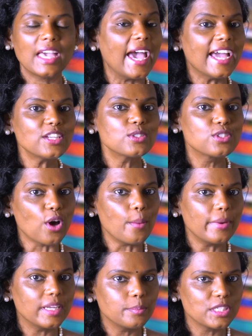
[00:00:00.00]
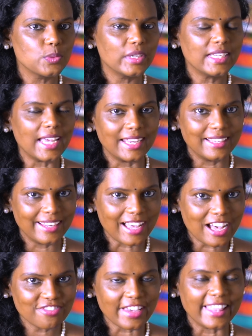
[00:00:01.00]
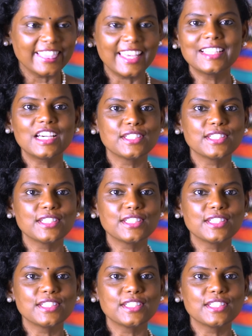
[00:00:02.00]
I had to stop in between and laugh and then